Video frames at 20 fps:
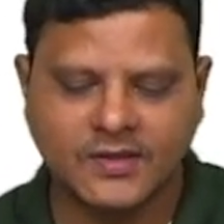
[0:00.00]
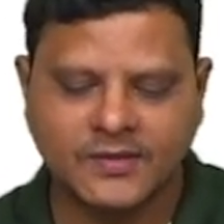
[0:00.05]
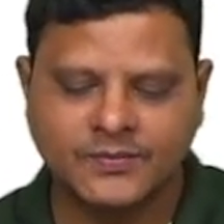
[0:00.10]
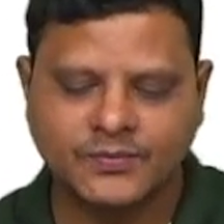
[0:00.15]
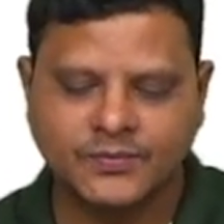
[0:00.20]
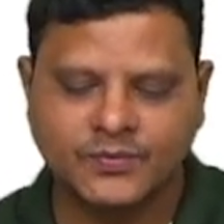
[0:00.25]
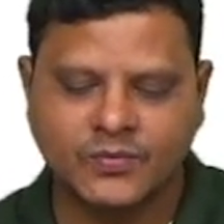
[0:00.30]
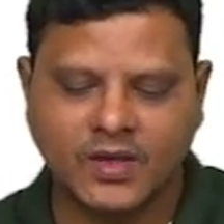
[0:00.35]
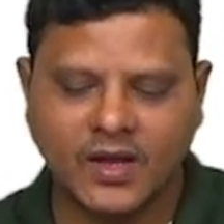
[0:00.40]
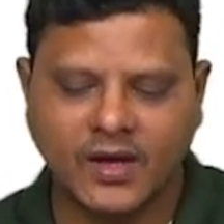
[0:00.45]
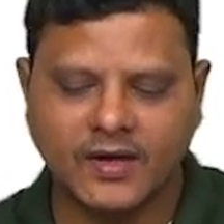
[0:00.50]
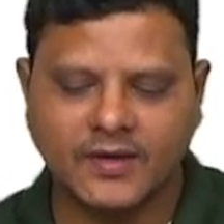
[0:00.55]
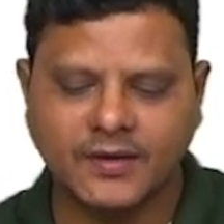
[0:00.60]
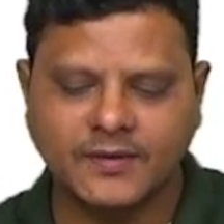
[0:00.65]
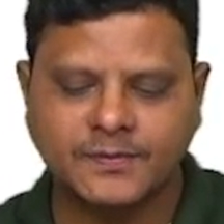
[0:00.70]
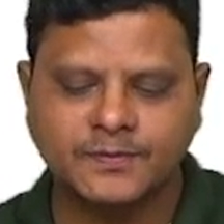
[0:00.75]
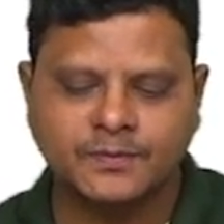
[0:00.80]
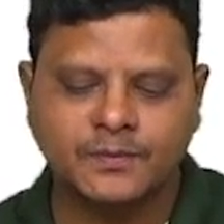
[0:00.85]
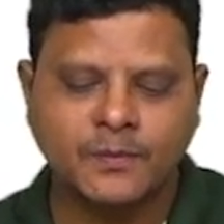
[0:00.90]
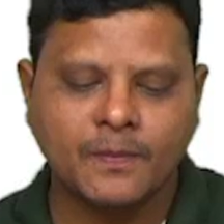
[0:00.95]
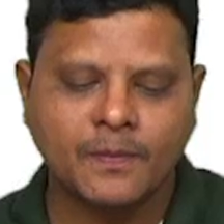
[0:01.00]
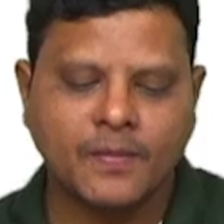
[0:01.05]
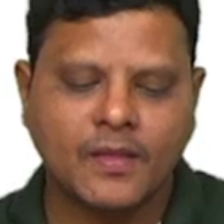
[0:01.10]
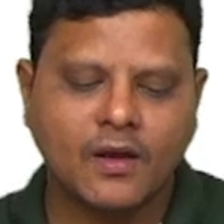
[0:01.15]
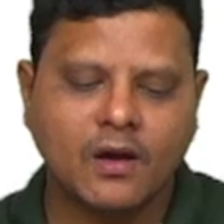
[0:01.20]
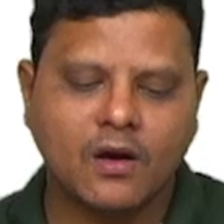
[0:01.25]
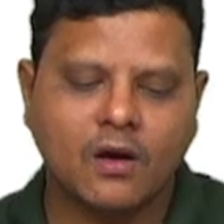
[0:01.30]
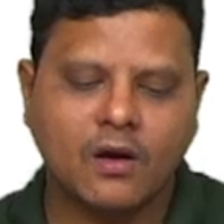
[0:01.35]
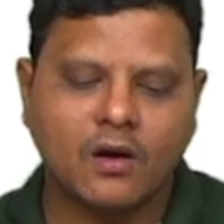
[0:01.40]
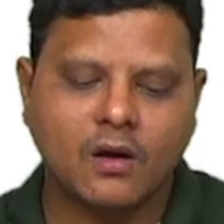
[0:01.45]
Then
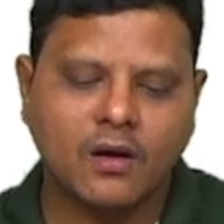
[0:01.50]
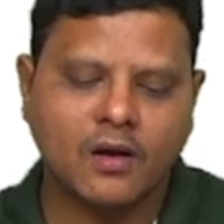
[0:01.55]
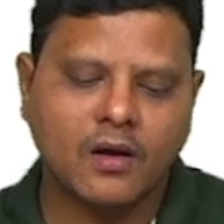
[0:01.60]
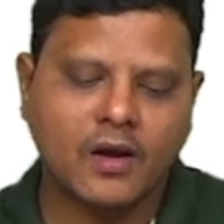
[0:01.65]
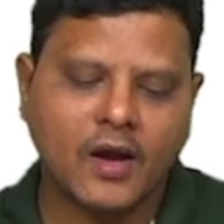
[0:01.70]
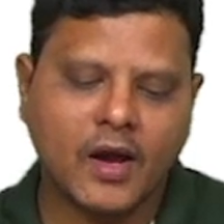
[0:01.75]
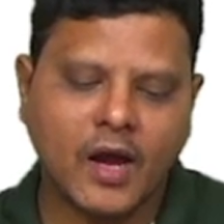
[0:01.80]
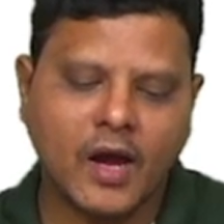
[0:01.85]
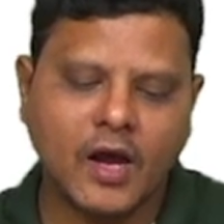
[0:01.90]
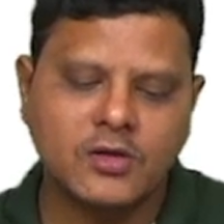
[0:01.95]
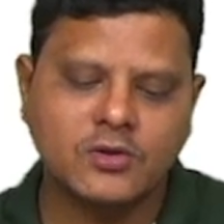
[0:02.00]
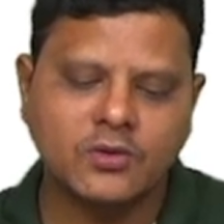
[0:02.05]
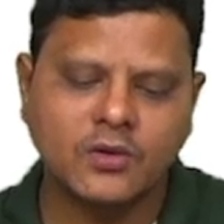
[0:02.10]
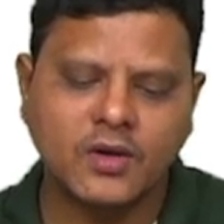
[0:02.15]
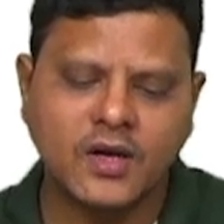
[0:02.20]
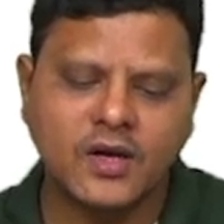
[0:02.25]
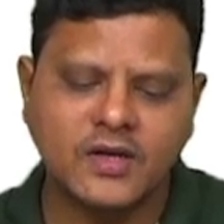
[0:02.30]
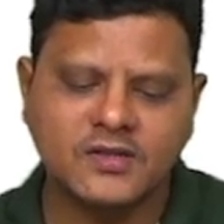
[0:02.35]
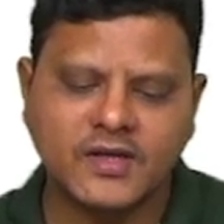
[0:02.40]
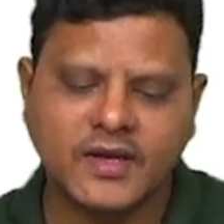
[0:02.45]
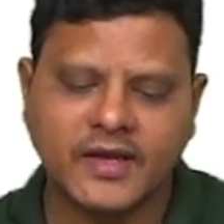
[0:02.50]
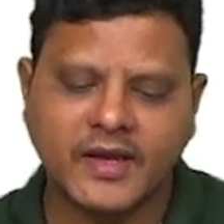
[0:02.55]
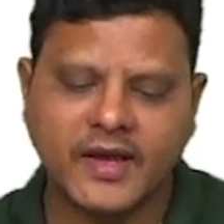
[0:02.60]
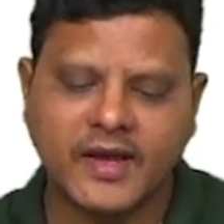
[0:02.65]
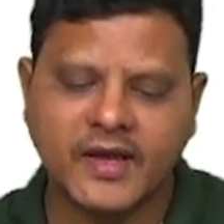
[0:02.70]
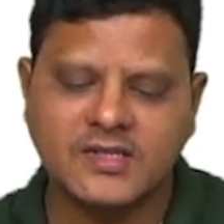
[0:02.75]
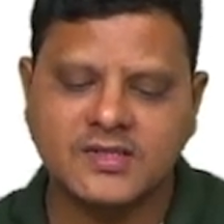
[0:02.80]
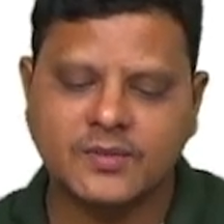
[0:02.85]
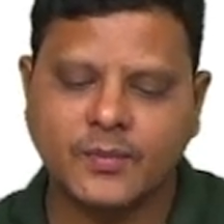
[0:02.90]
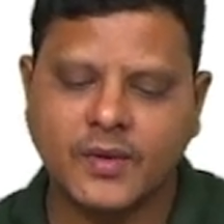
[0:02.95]
assurance
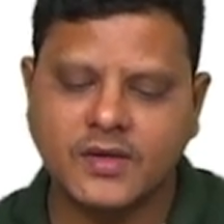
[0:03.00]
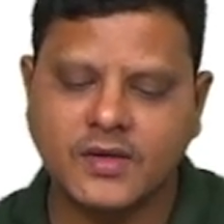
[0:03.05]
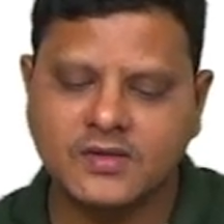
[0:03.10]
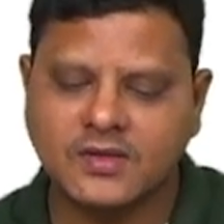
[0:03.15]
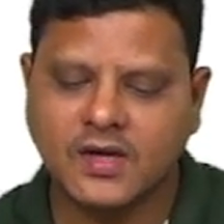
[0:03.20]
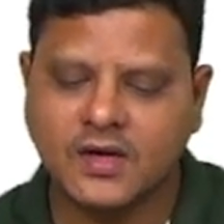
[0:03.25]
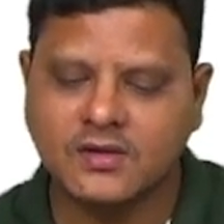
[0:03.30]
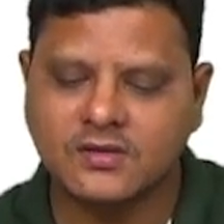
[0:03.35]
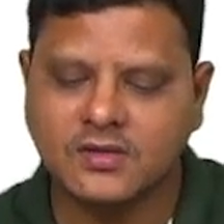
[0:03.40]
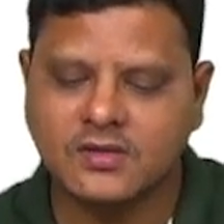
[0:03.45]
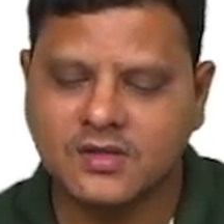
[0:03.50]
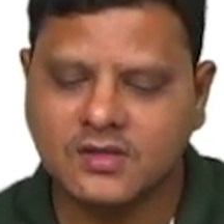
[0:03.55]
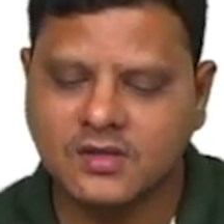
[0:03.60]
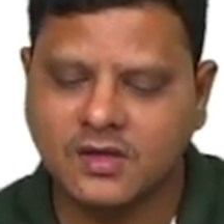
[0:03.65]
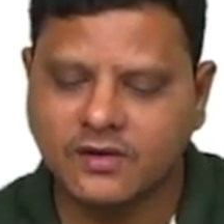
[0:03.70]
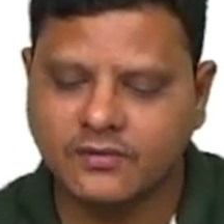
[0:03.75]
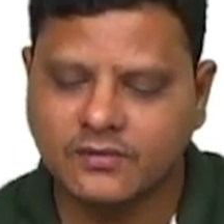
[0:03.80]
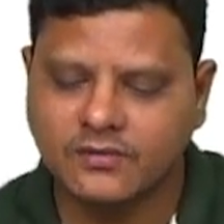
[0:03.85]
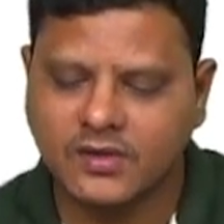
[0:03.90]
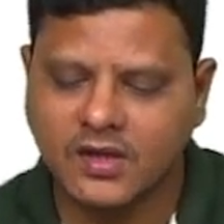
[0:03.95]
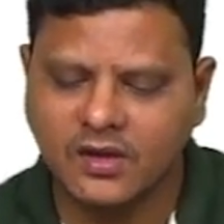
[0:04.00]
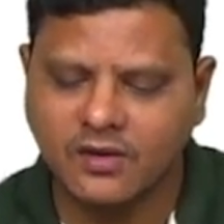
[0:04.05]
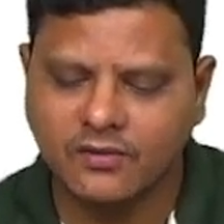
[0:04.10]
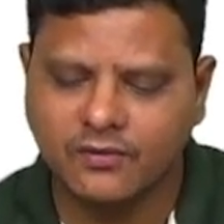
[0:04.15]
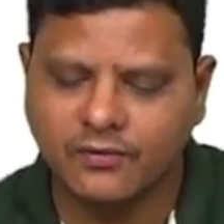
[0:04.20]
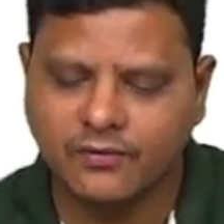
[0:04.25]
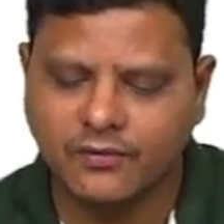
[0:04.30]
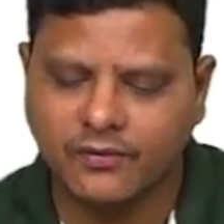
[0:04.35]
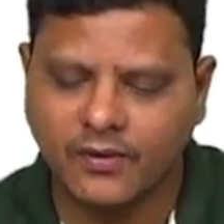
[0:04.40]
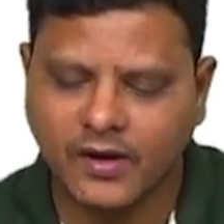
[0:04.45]
engagements consist of the
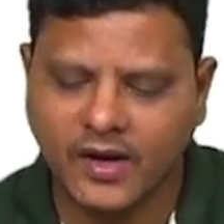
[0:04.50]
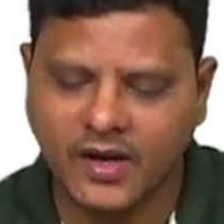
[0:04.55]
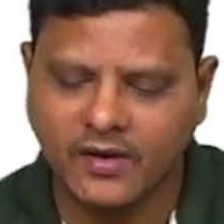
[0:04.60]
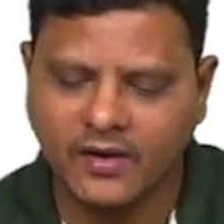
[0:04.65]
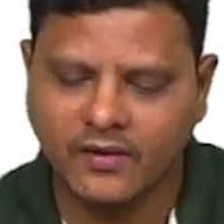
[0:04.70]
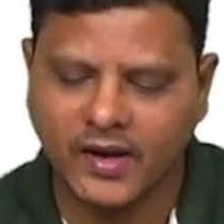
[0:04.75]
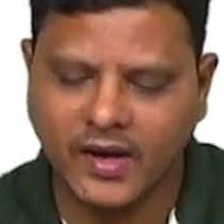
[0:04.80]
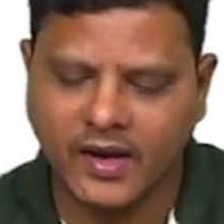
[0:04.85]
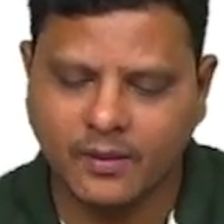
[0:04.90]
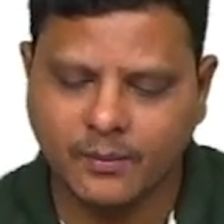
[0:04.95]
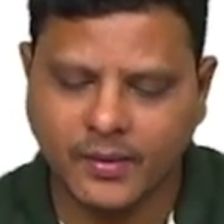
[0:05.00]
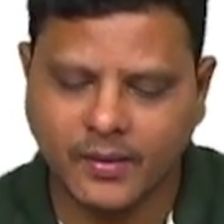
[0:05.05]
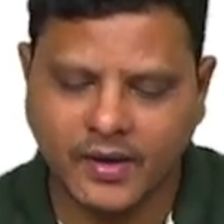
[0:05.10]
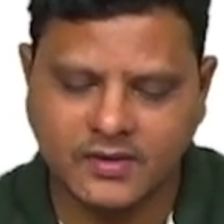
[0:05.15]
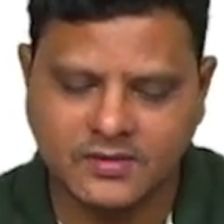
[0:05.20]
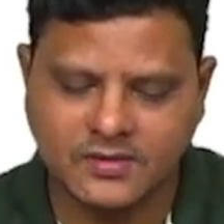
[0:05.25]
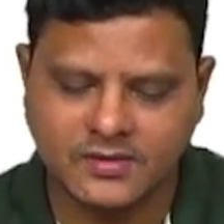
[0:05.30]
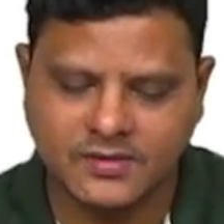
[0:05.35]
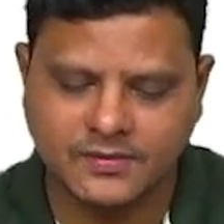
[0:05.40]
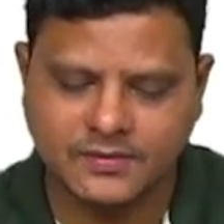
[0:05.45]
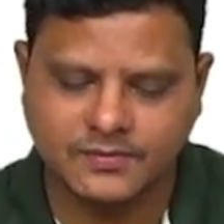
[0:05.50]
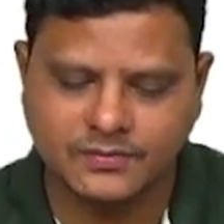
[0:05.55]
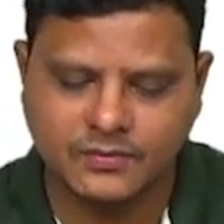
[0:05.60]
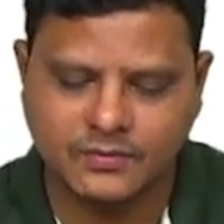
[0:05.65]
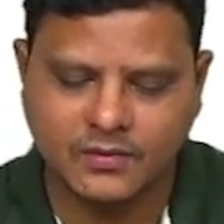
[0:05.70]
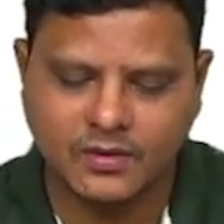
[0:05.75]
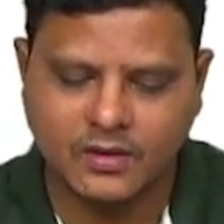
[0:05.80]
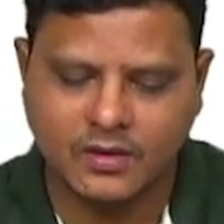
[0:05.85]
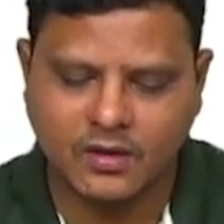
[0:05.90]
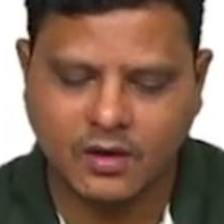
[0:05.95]
5 elements.
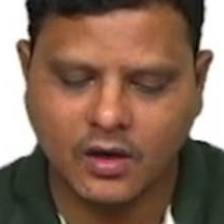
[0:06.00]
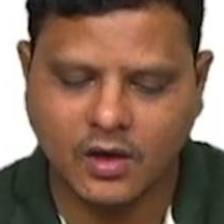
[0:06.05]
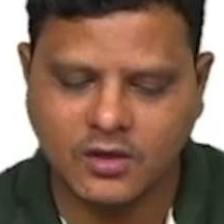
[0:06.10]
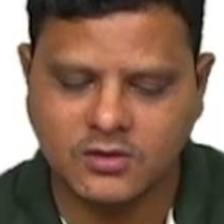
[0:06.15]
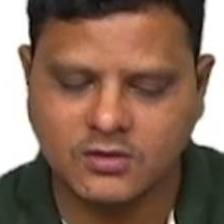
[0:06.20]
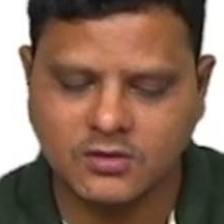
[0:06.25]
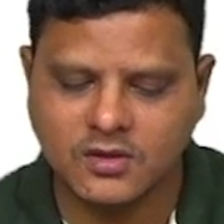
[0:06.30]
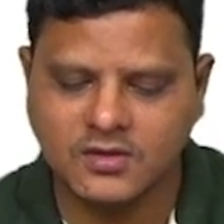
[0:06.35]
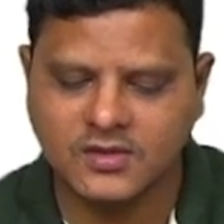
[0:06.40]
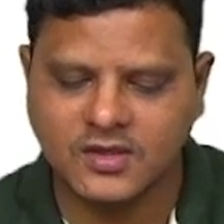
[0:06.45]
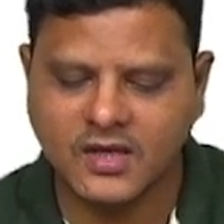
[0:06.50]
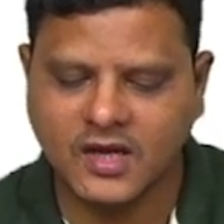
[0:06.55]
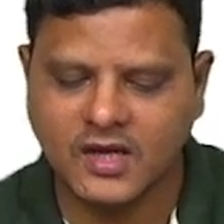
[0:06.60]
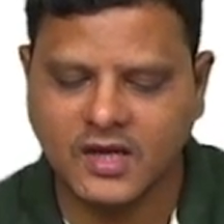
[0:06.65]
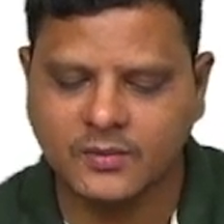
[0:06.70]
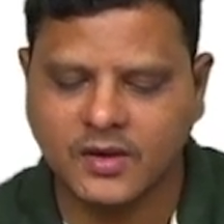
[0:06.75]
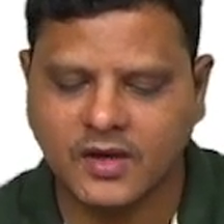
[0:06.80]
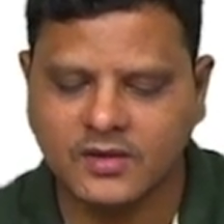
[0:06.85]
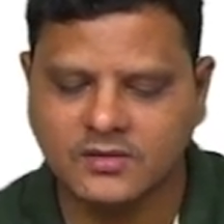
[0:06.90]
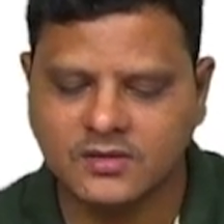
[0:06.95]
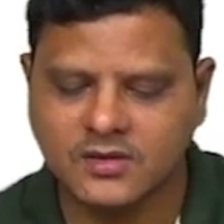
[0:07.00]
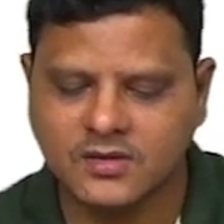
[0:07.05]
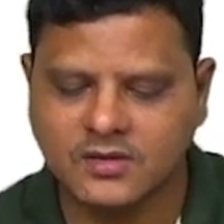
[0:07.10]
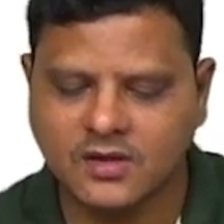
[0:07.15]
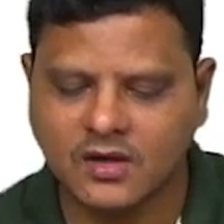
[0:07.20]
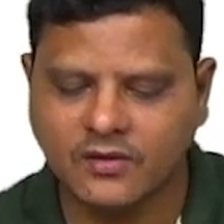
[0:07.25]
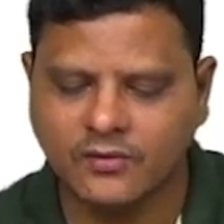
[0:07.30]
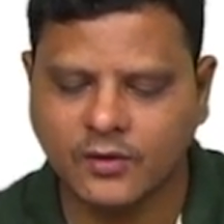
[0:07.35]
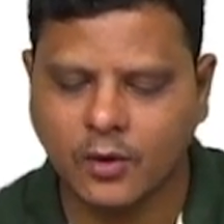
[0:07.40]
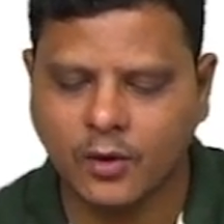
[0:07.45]
Assurance engagement consists
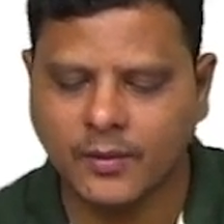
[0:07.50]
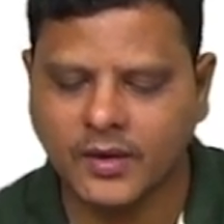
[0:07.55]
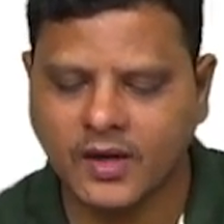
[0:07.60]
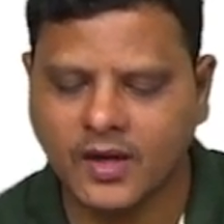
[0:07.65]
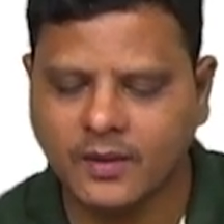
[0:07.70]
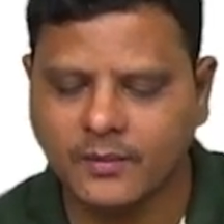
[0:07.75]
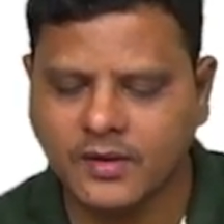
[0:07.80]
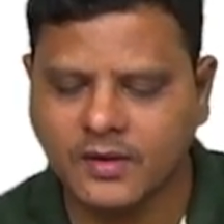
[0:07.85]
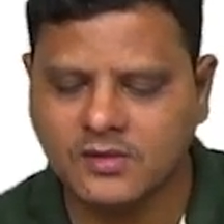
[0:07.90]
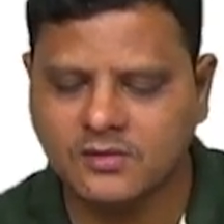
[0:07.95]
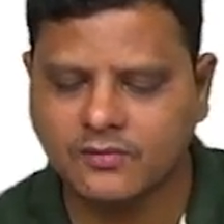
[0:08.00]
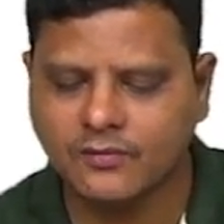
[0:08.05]
of how many elements?